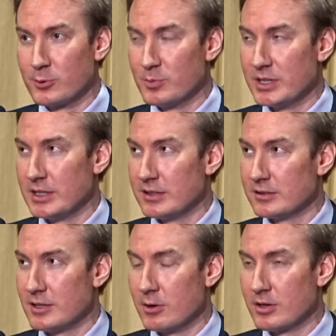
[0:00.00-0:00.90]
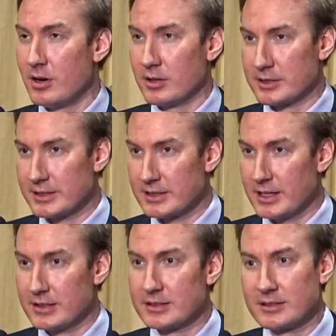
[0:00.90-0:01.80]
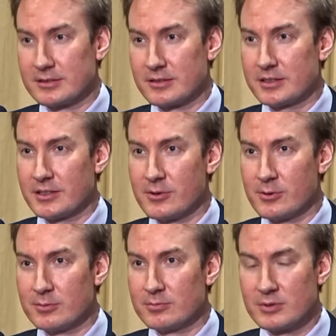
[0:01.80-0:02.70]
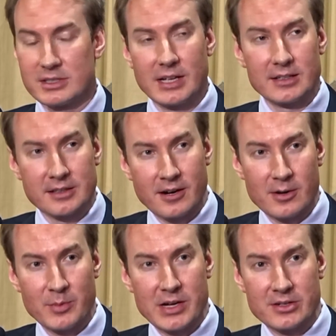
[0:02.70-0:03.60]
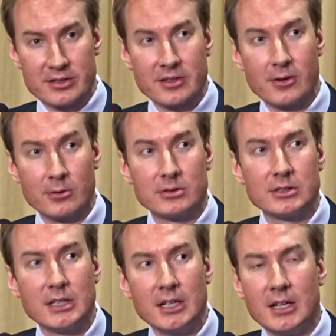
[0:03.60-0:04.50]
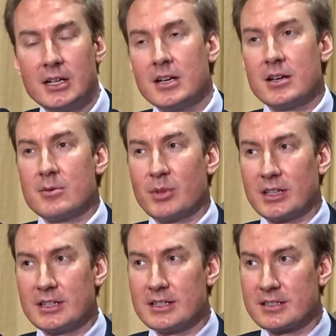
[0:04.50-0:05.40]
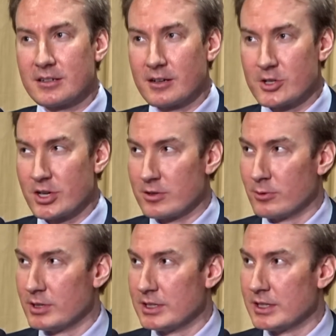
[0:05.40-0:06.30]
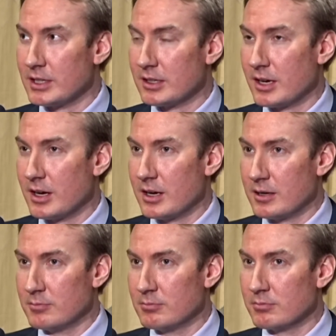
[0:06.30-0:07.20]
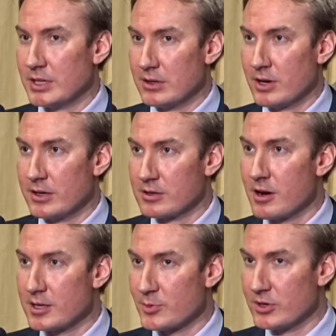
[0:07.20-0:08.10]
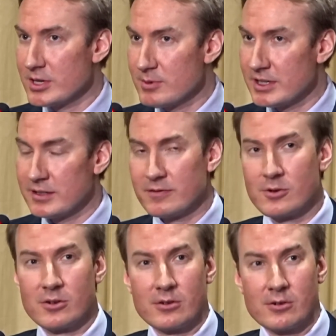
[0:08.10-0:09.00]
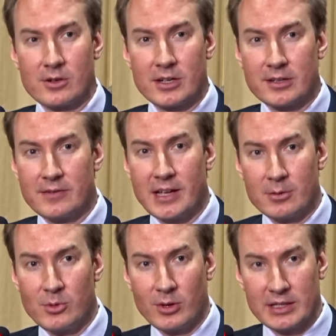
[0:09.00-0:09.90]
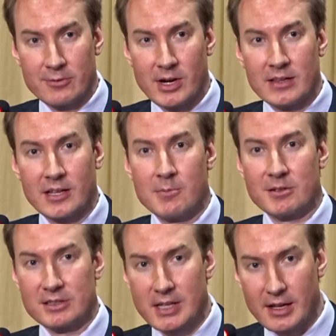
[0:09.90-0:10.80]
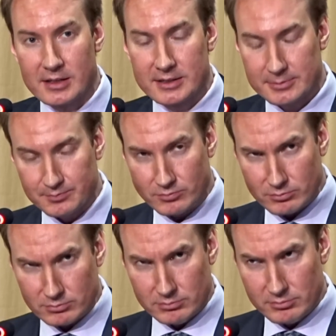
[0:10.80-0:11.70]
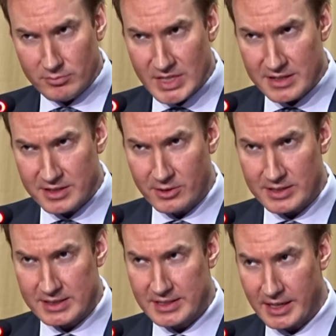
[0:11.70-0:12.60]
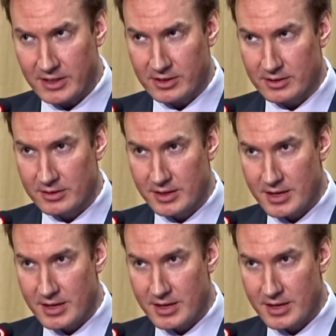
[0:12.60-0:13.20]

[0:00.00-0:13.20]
would be autologous cells, so cells that are patient's own. But these are generally either cost prohibitive or not available in the right types of cells. So the second